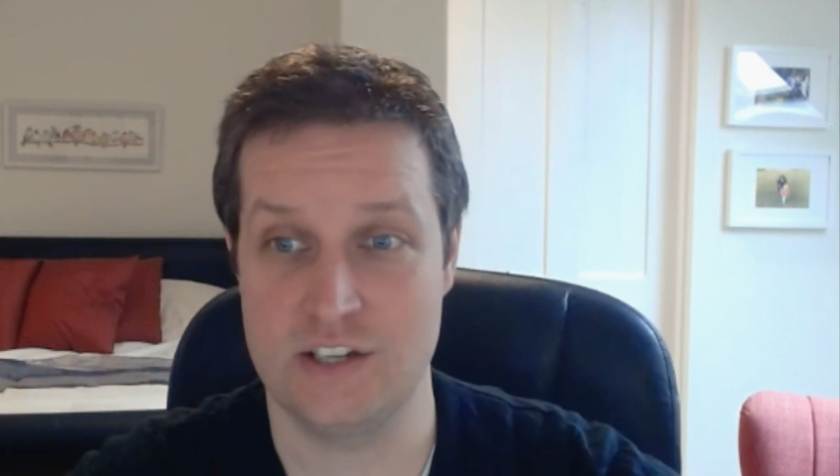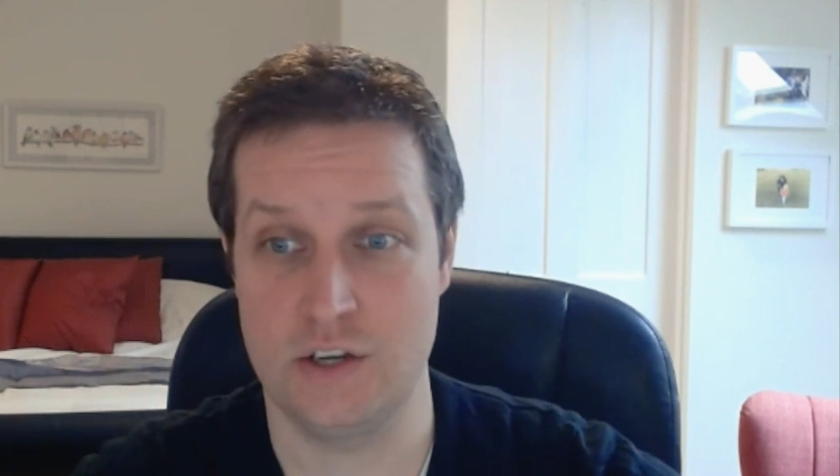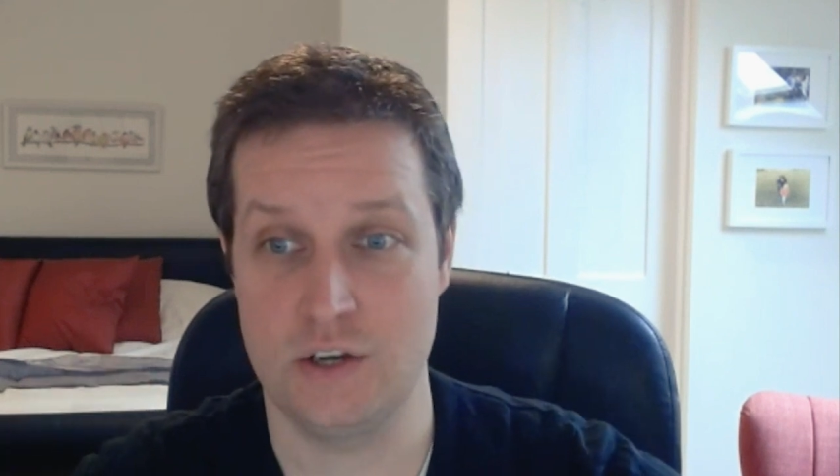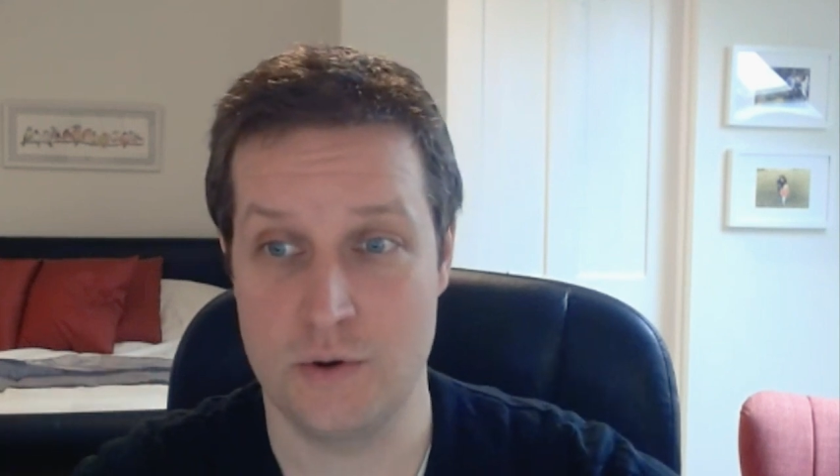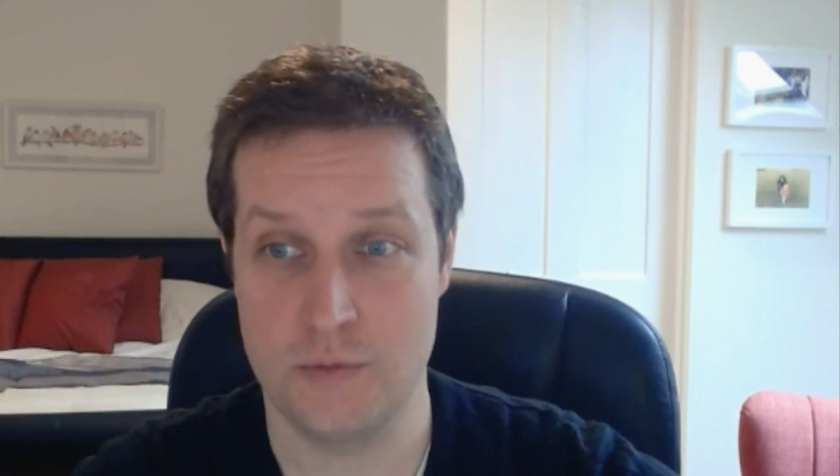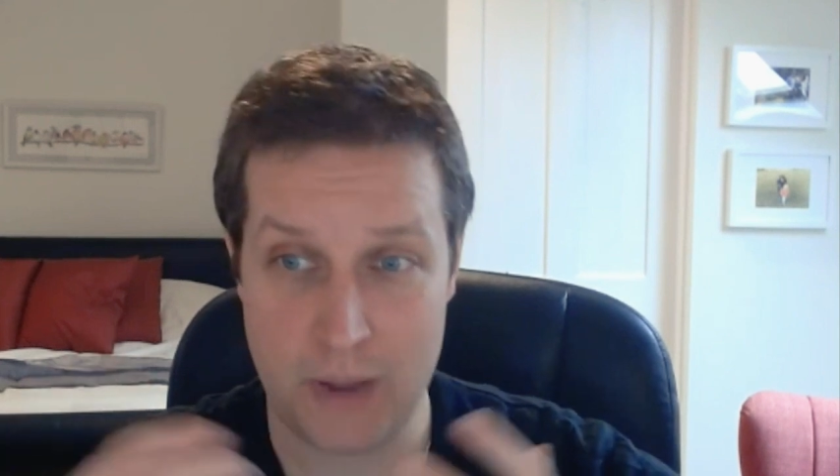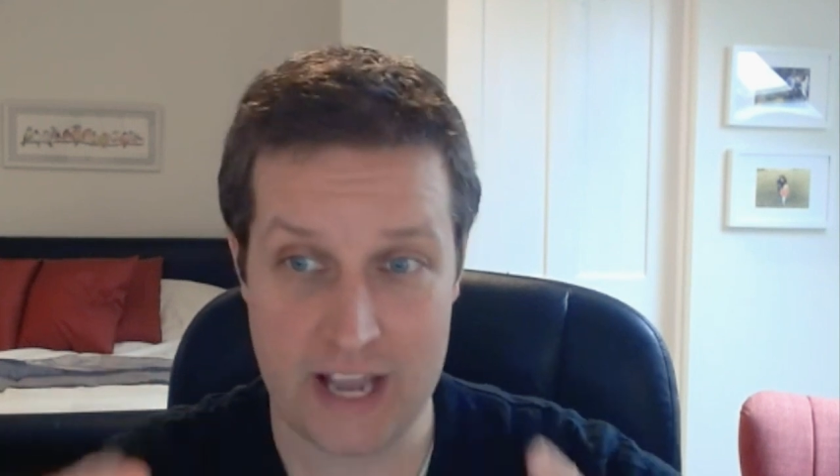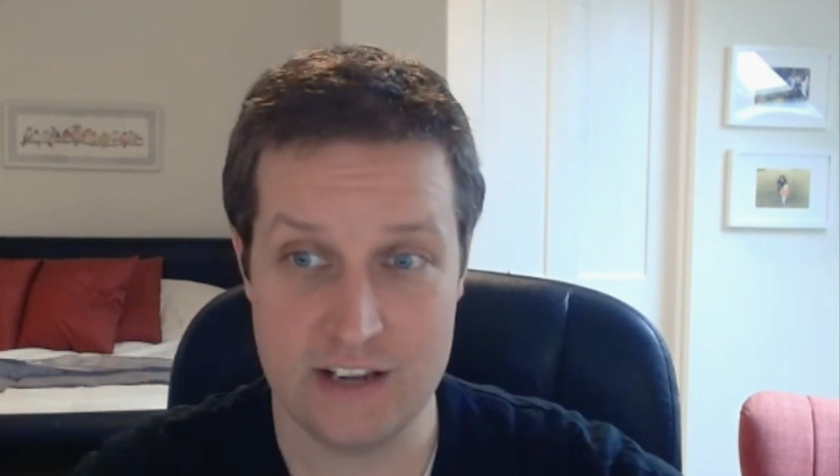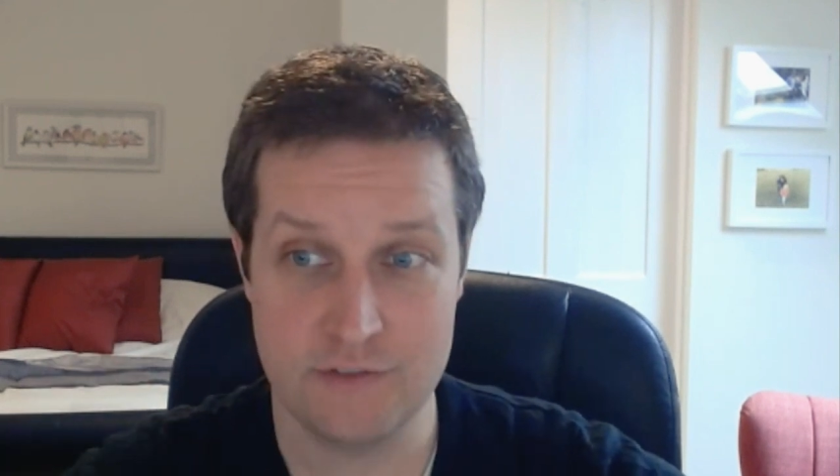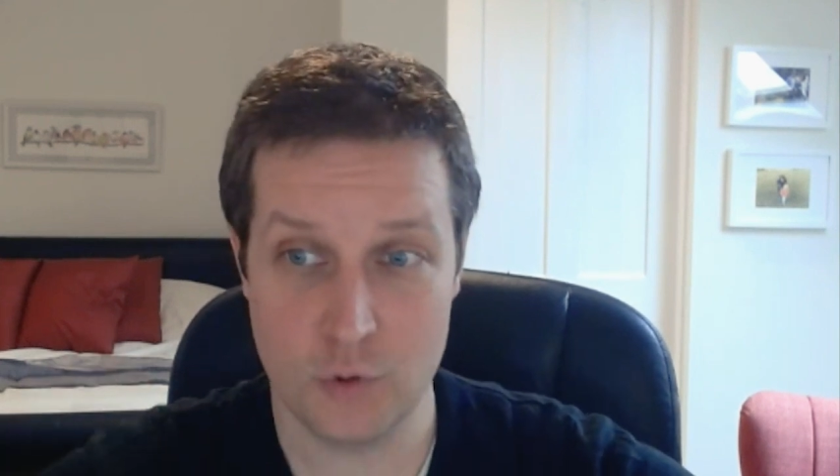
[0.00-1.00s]
to and
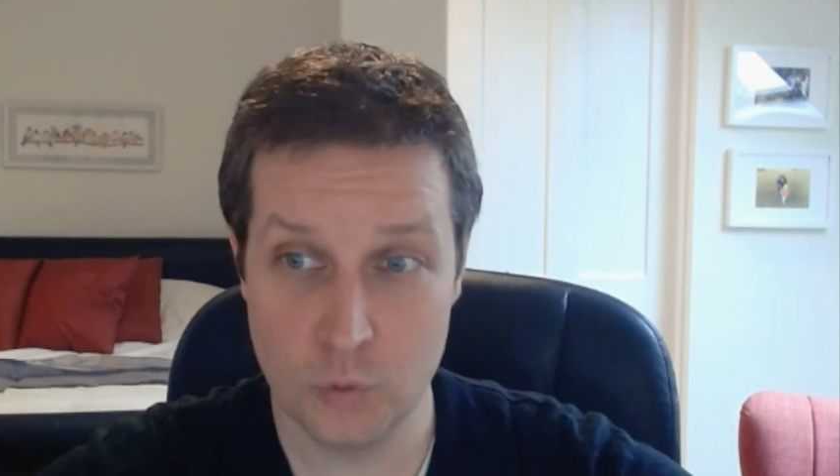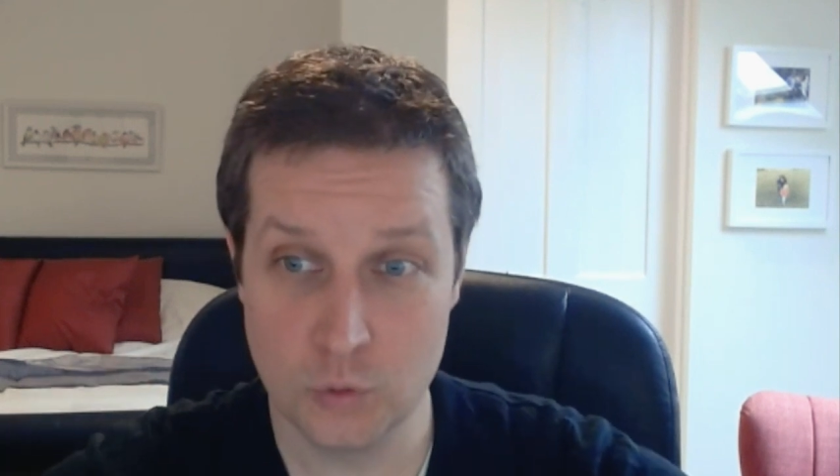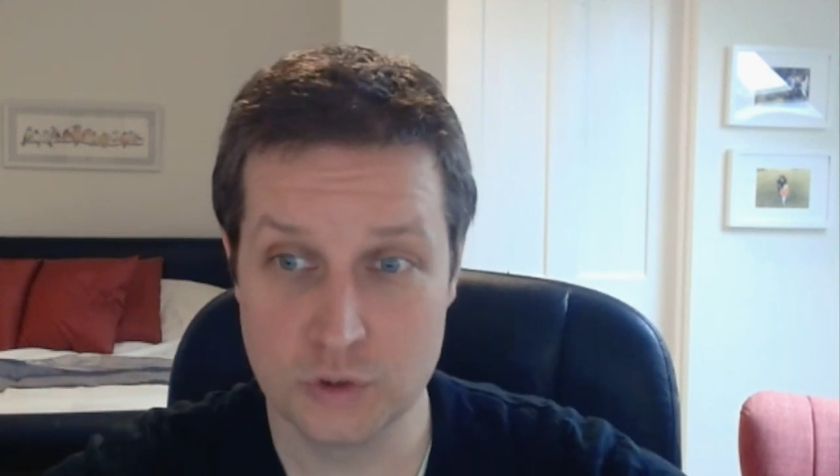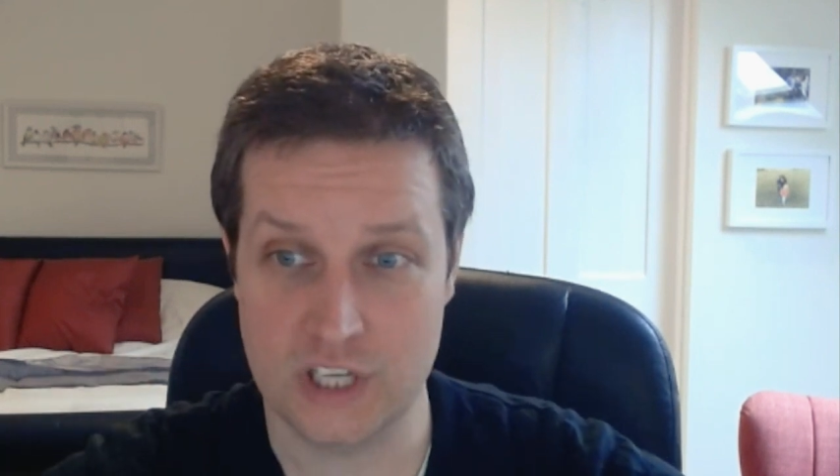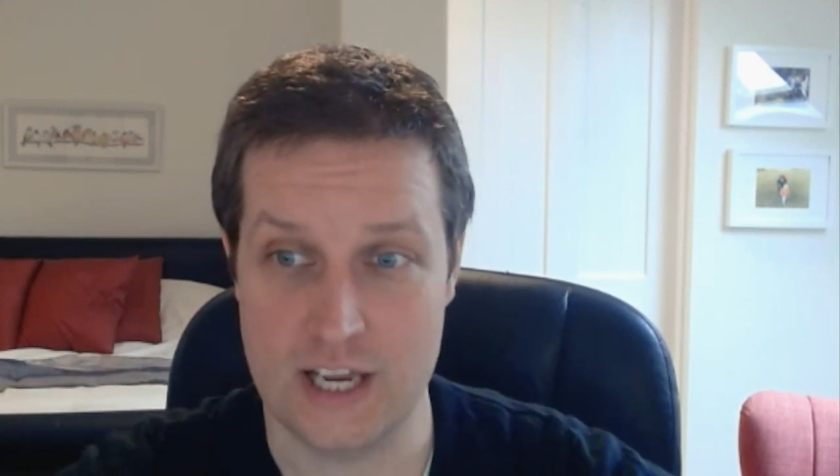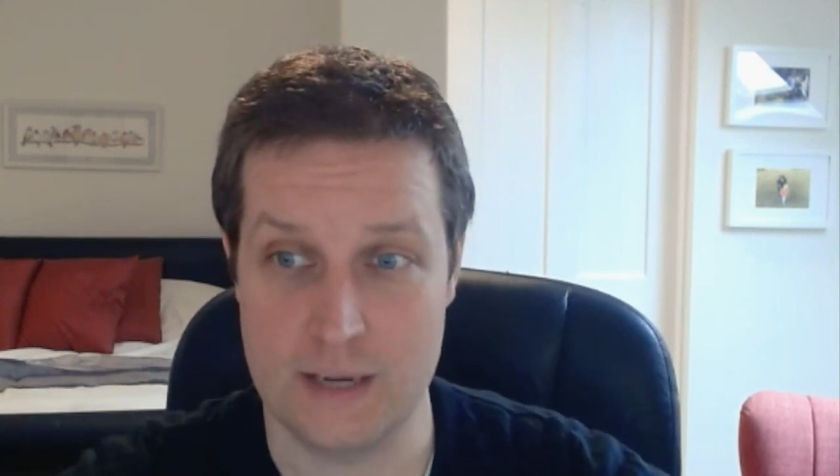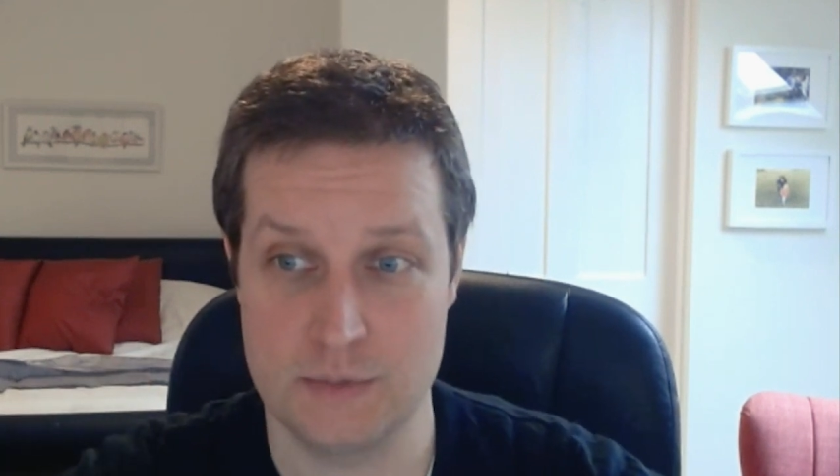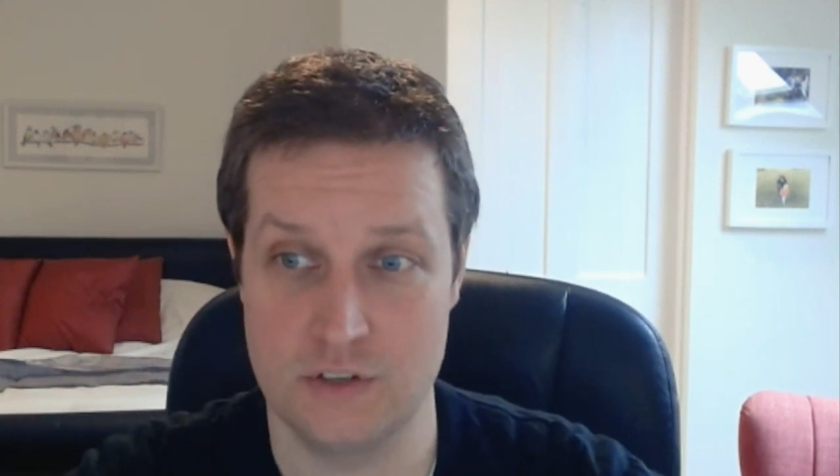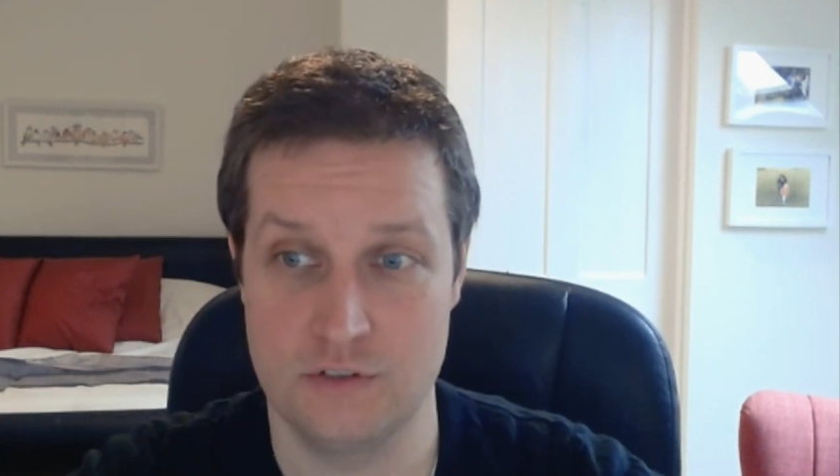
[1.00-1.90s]
paying for all types